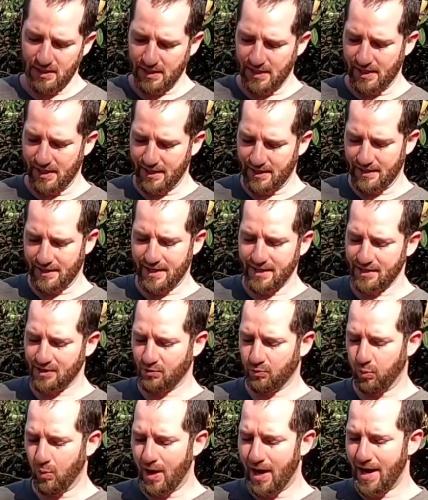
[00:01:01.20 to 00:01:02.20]
And that is
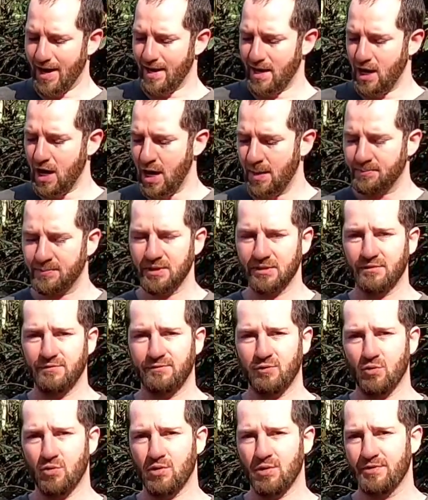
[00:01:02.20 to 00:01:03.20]
why I opted
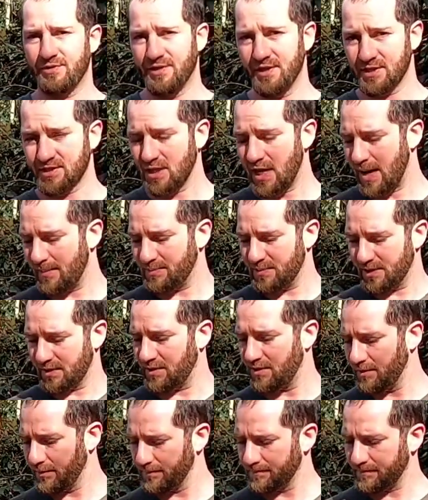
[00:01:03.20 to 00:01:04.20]
for this optic
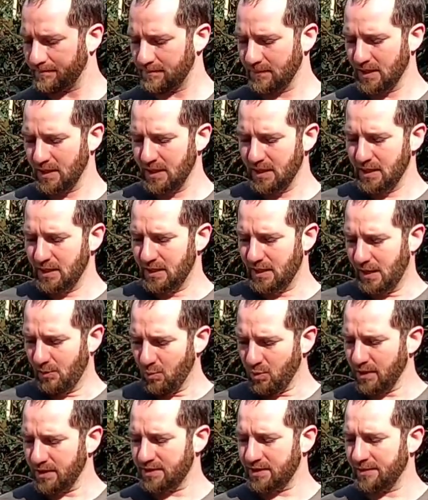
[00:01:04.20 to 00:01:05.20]
here. I
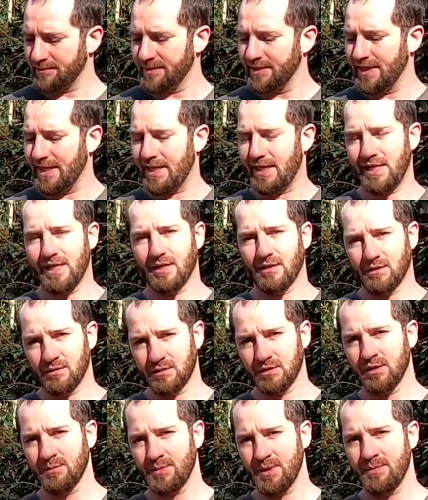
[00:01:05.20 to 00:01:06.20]
wanted something that had a
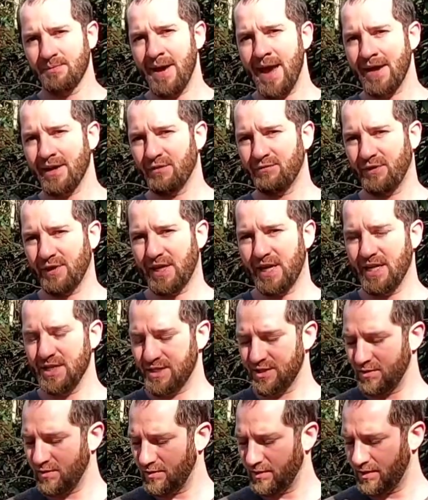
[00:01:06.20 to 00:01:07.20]
little bit of
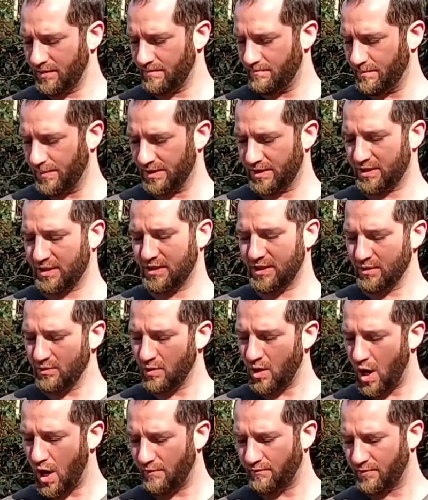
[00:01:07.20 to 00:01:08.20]
magnification on it, but still
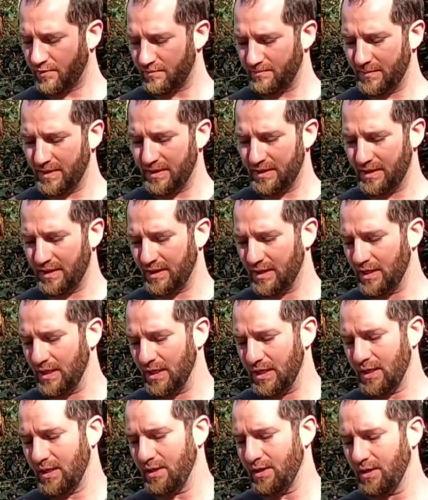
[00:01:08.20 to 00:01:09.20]
offered me
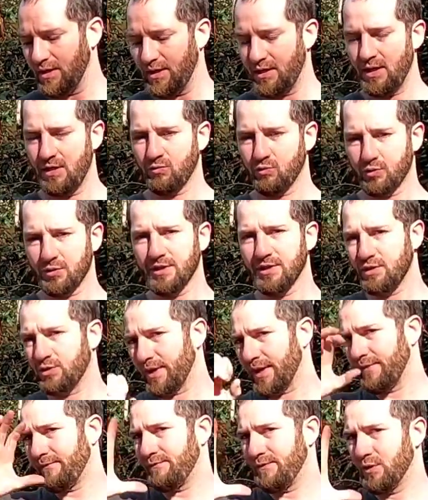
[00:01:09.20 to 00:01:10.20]
a really
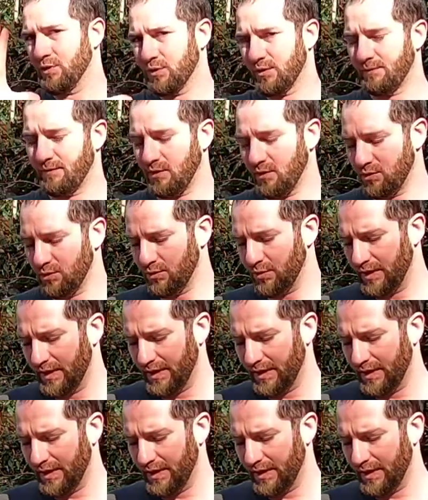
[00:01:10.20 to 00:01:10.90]
great field of view